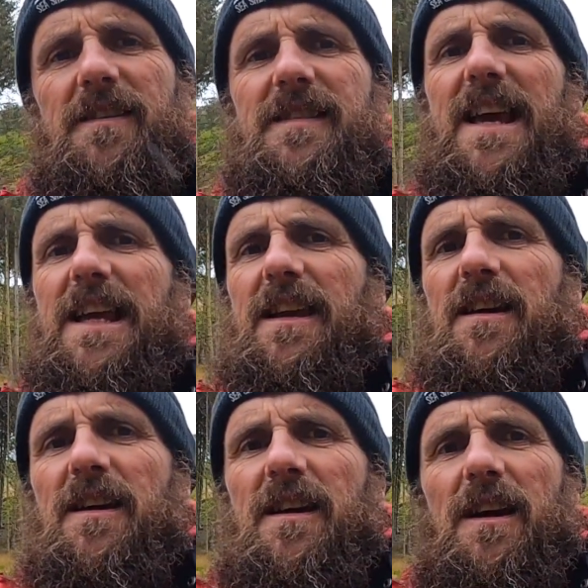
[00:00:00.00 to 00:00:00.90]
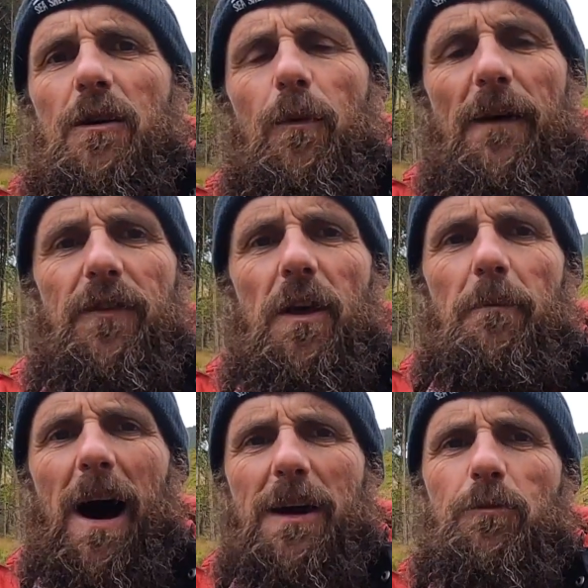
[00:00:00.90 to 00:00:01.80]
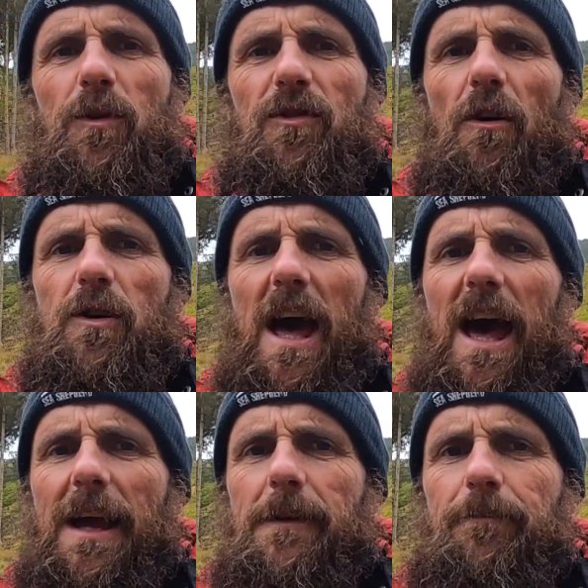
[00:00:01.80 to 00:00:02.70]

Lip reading: see whether the mine was okay,